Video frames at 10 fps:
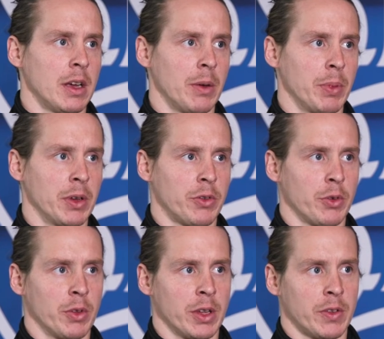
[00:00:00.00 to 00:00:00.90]
I've been
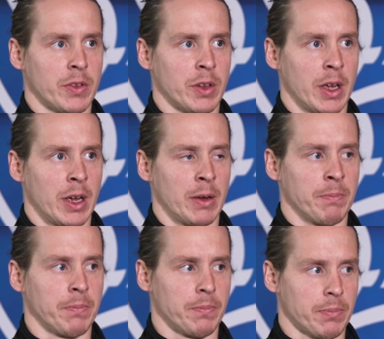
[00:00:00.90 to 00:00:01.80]
through this a
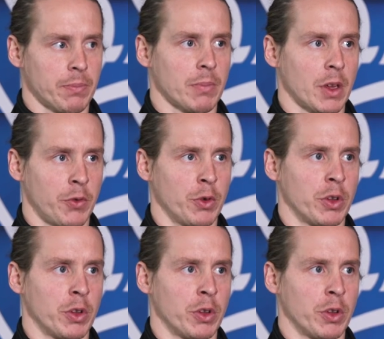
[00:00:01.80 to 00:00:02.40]
few